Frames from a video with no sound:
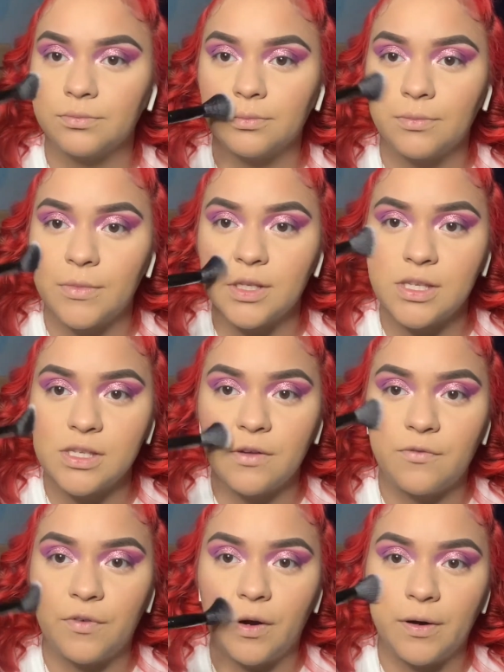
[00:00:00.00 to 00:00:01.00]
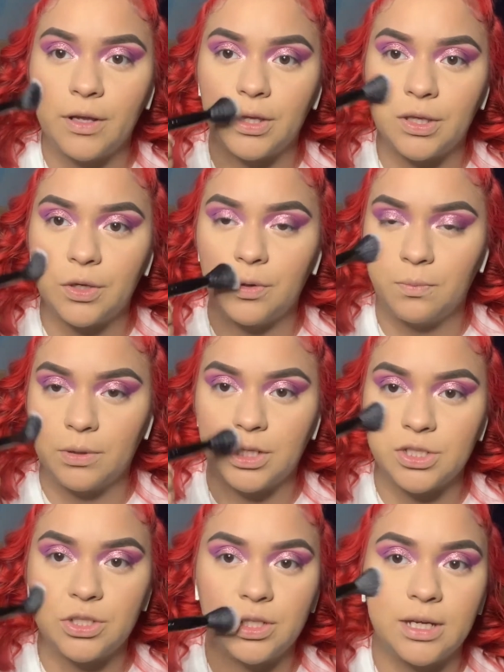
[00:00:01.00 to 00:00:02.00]
This is a very cute
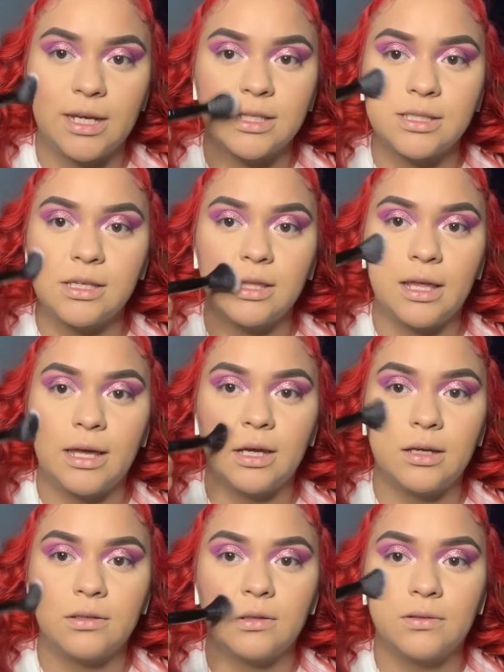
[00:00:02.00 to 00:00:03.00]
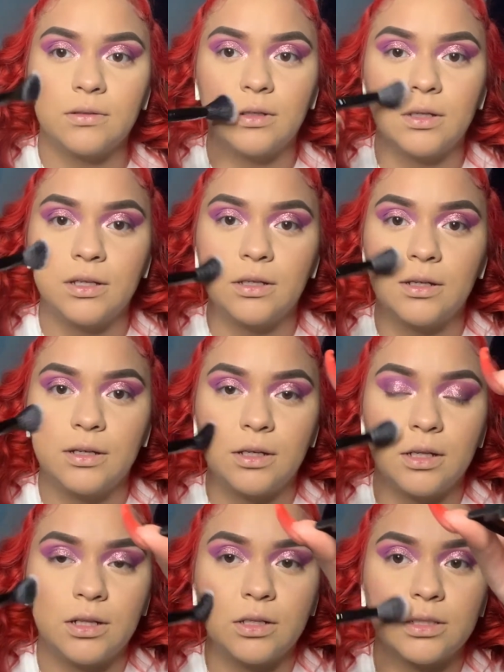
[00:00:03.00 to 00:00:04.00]
blush. Do you guys see that?
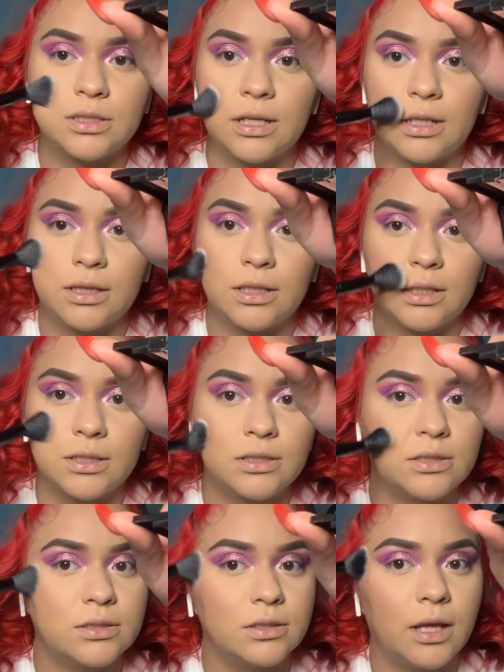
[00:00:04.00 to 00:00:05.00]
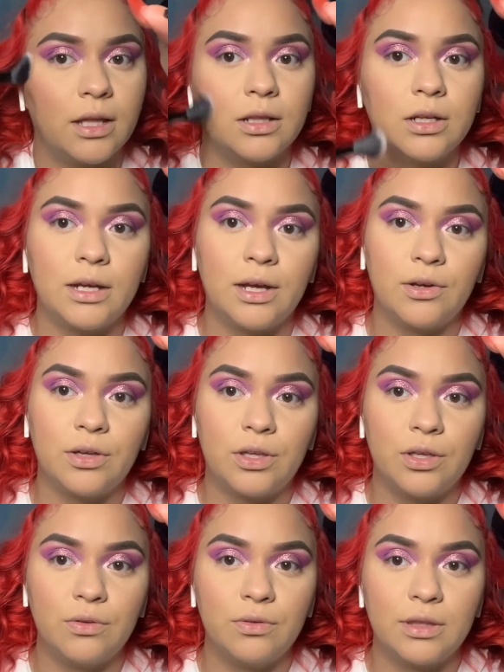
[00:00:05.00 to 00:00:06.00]
It looks like this. And look how
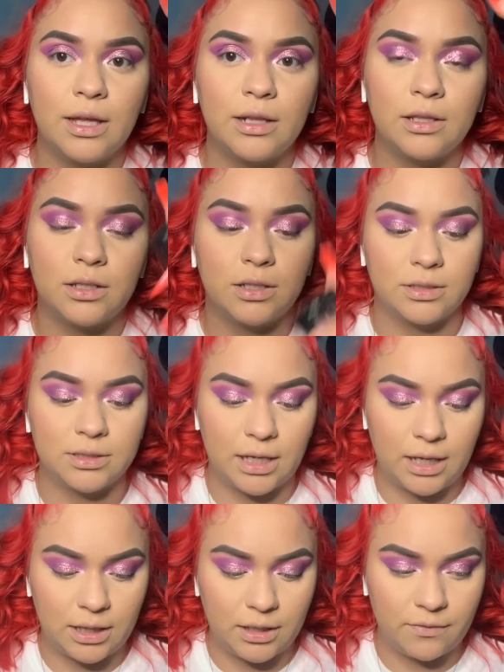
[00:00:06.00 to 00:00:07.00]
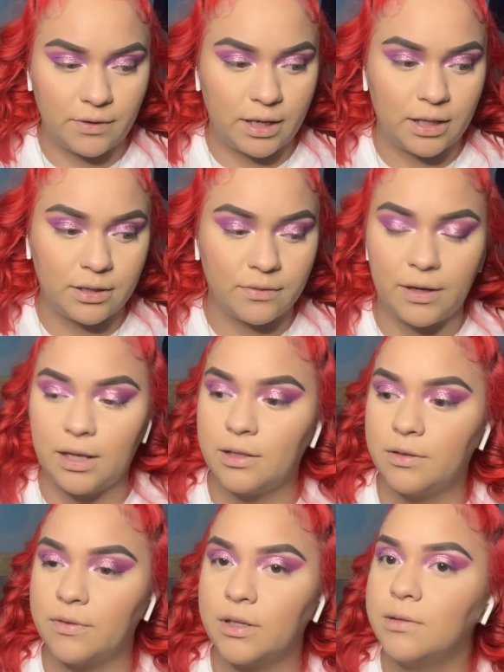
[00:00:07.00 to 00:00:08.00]
cute that looks. I love it. I love it. I love it.